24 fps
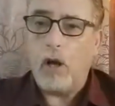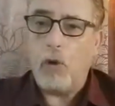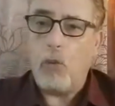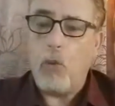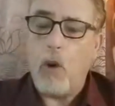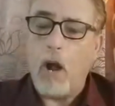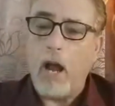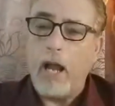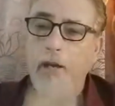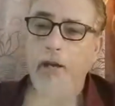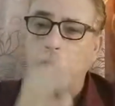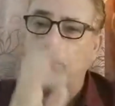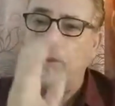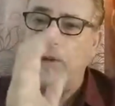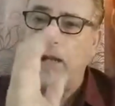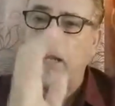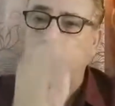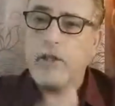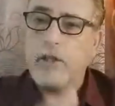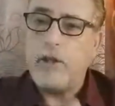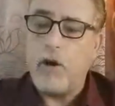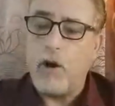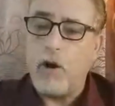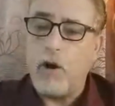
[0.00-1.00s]
A white and
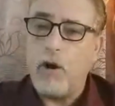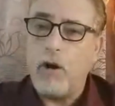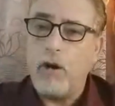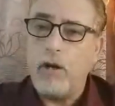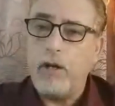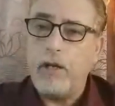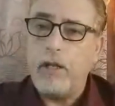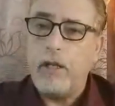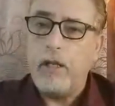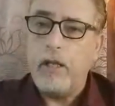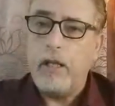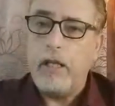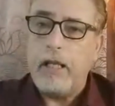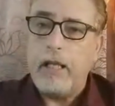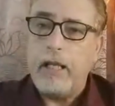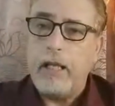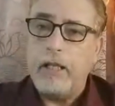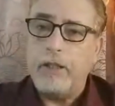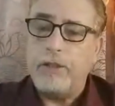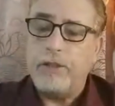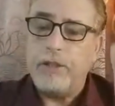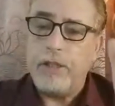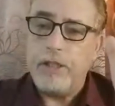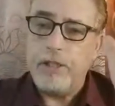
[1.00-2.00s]
red card
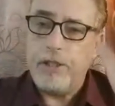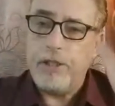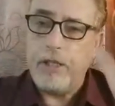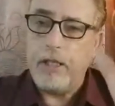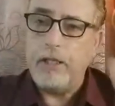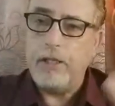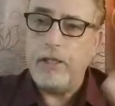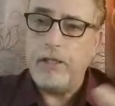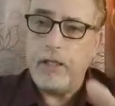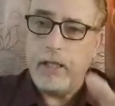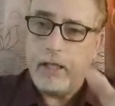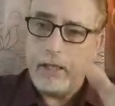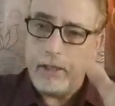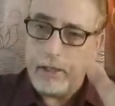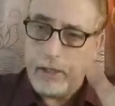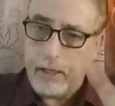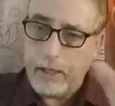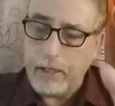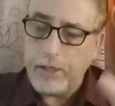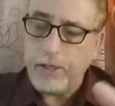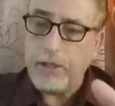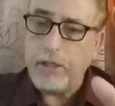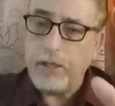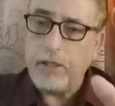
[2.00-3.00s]
is
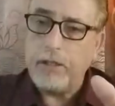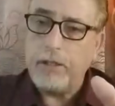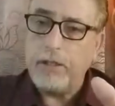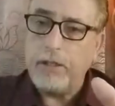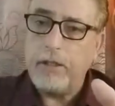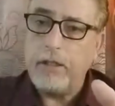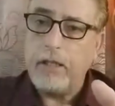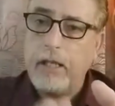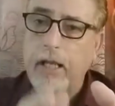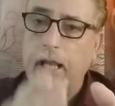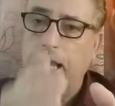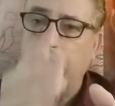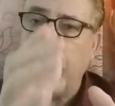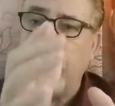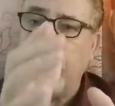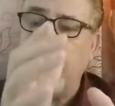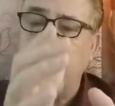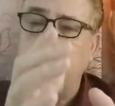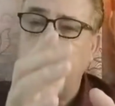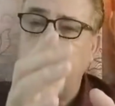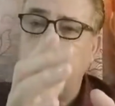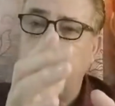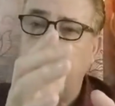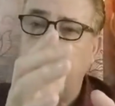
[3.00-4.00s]
indigent
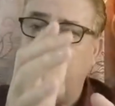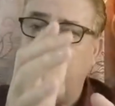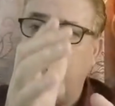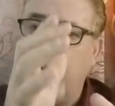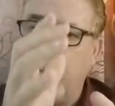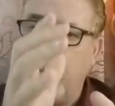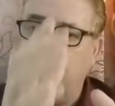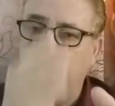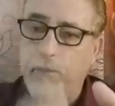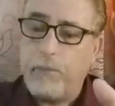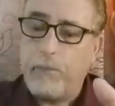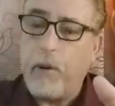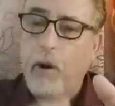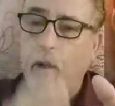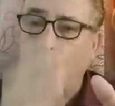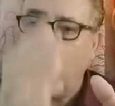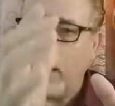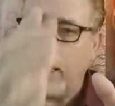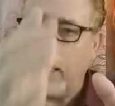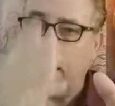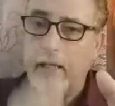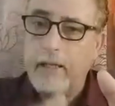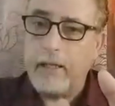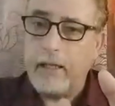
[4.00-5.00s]
and partly
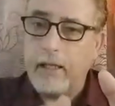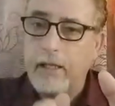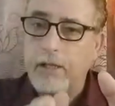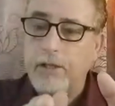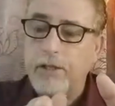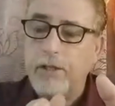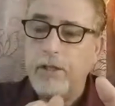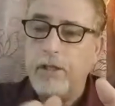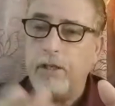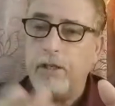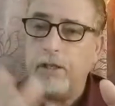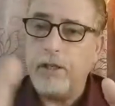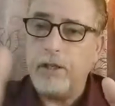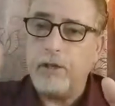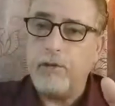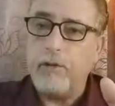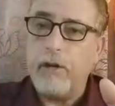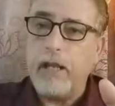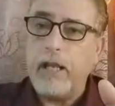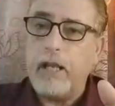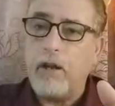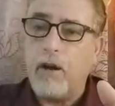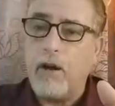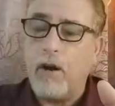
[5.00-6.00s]
indigent. The green
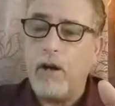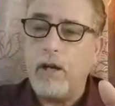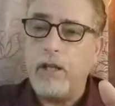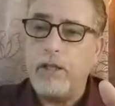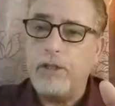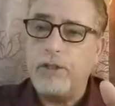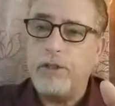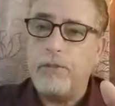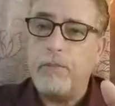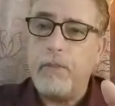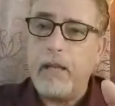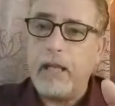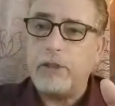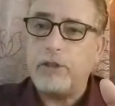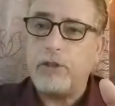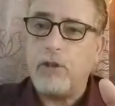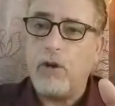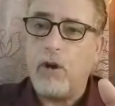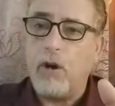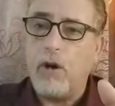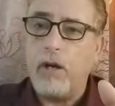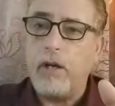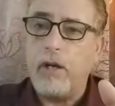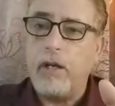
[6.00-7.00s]
card is the best
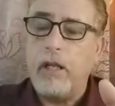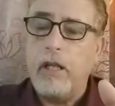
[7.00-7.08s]
card.